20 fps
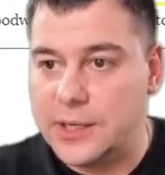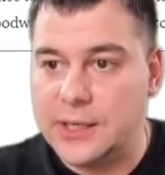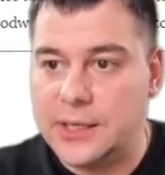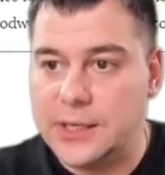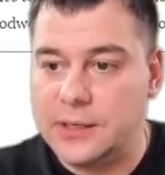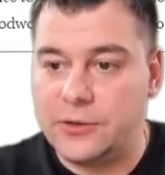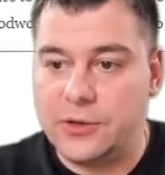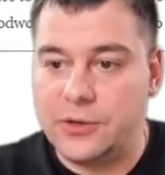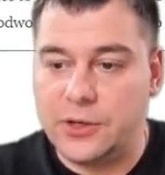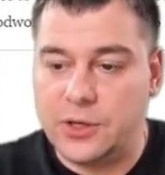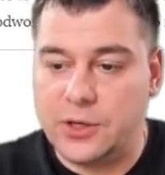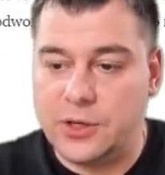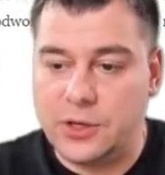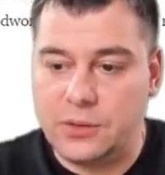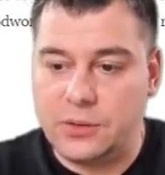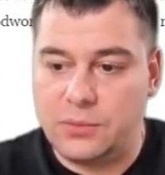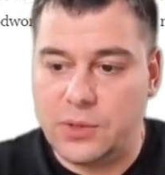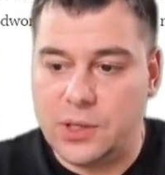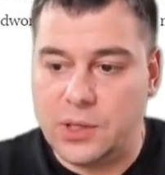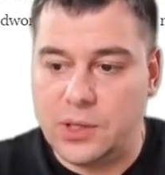and
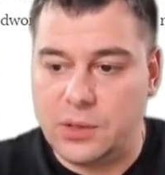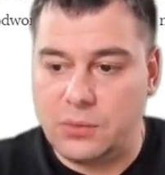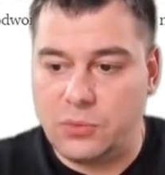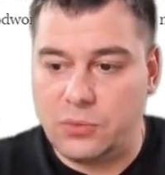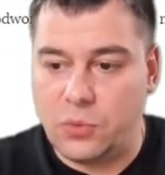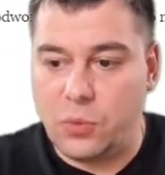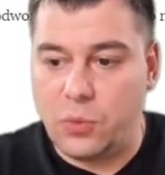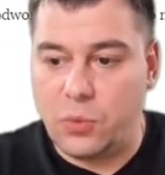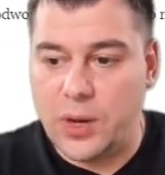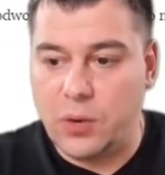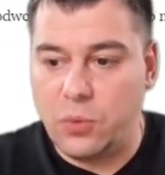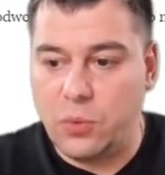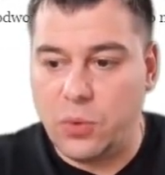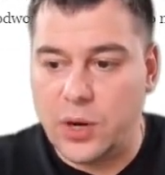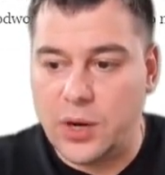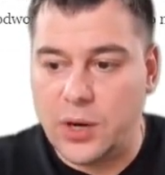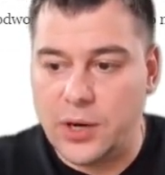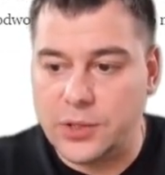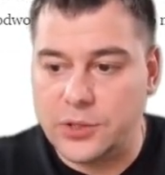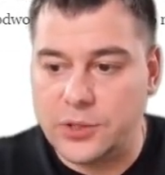uh, we
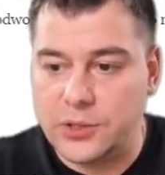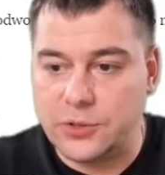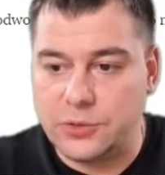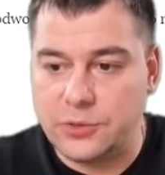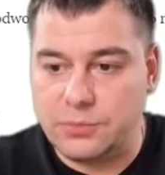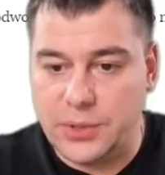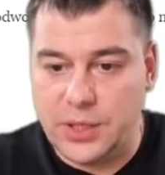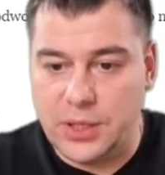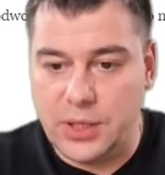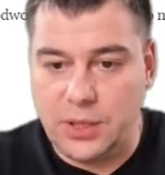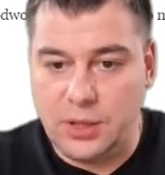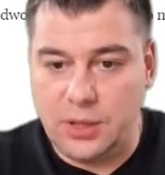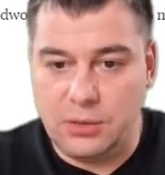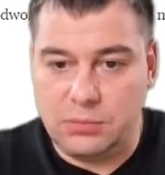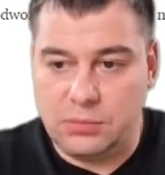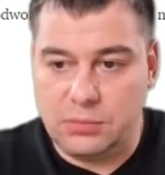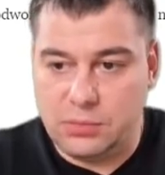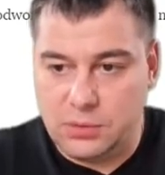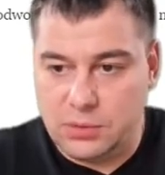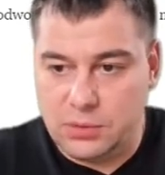want it to
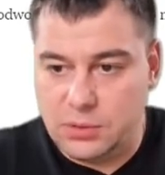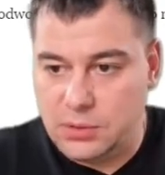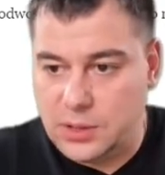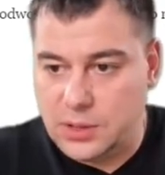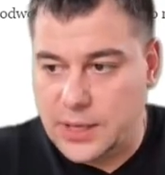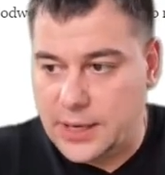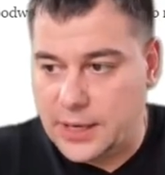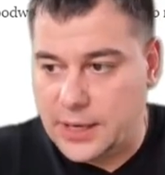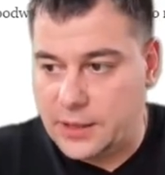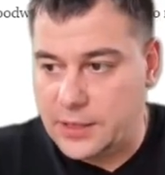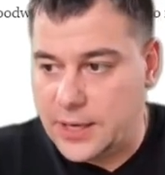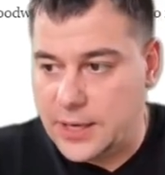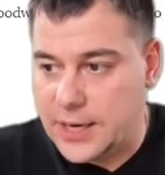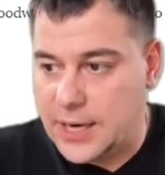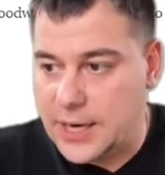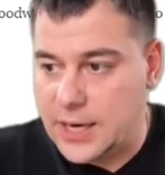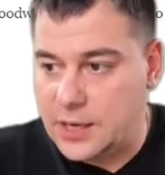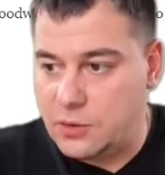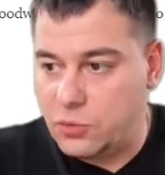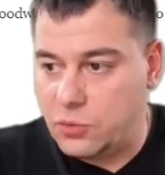be like
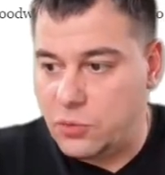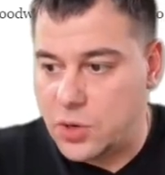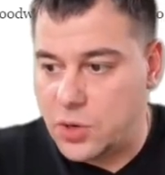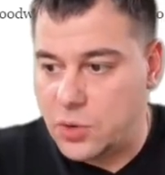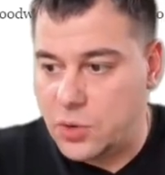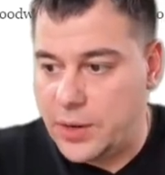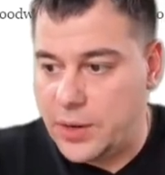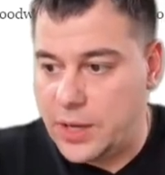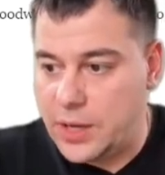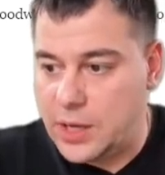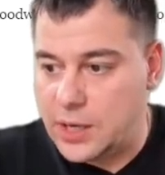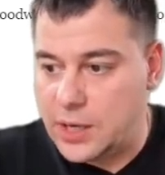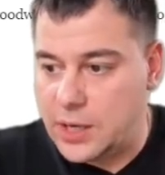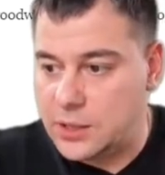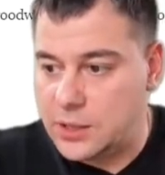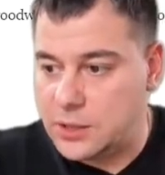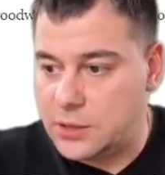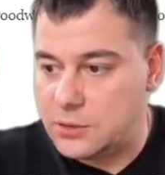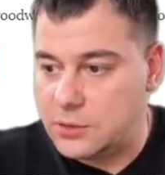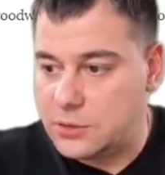that, or we
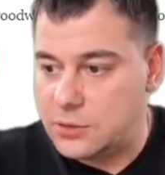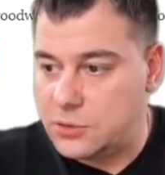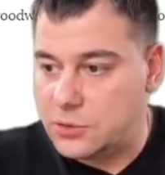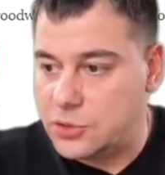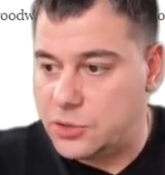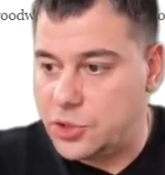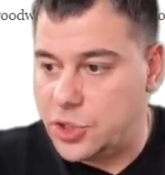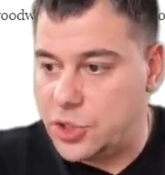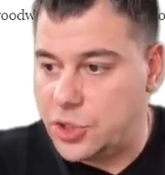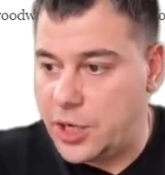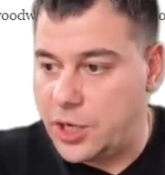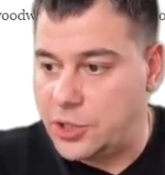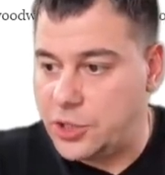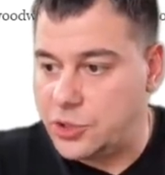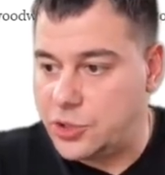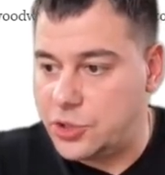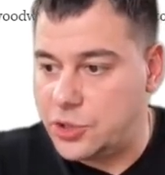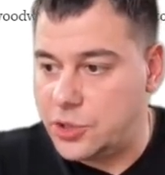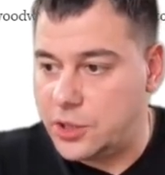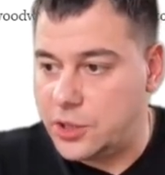can
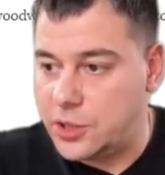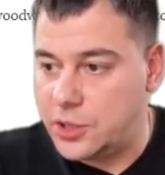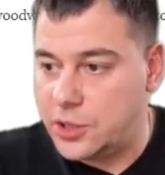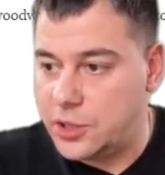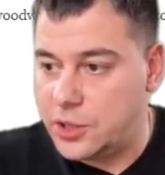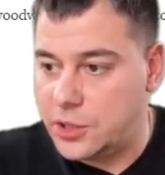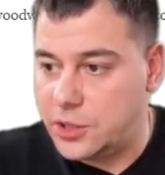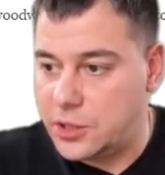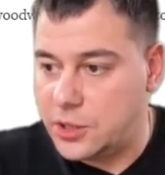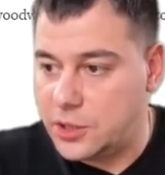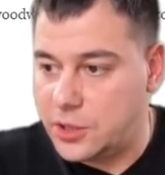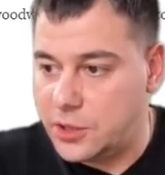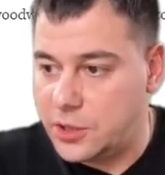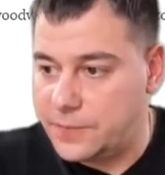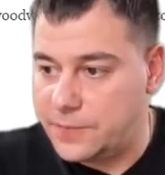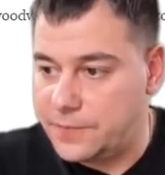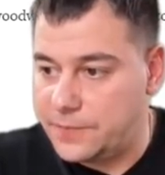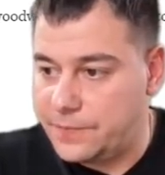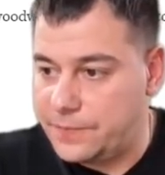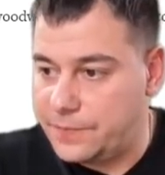change the